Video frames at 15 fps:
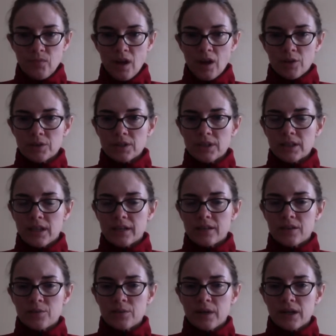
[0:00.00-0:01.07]
I really like
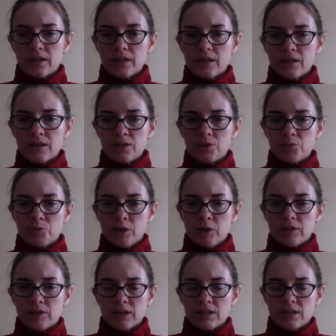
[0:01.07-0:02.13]
the way that you
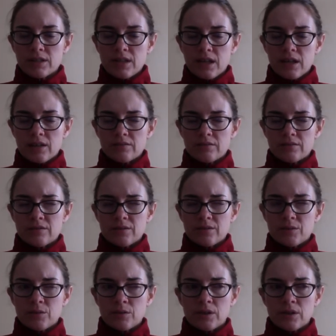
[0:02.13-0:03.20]
broke it down,
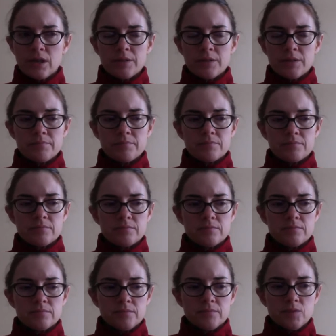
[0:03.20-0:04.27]
or
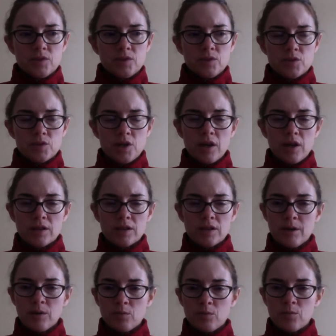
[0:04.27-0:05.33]
talked
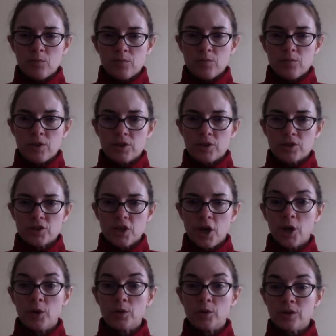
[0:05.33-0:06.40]
about their
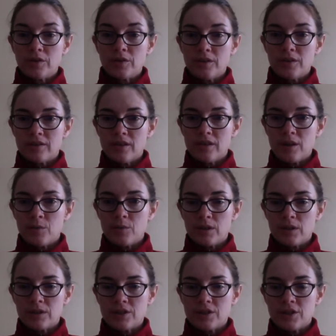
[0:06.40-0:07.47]
total that they
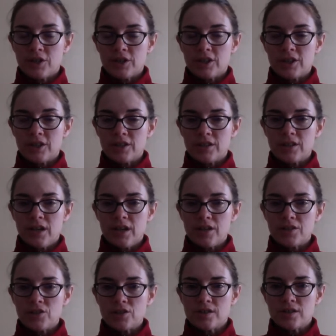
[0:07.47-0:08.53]
want to earn, not
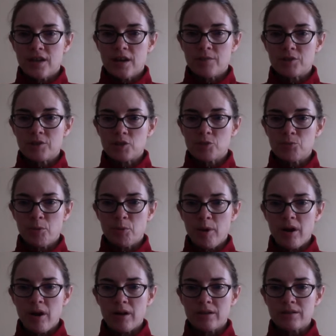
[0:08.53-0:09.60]
just how much per
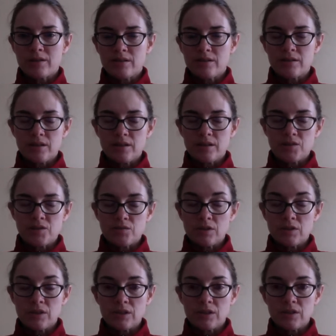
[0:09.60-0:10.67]
box. I think that's
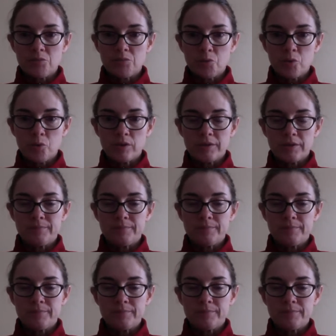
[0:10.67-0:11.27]
really important.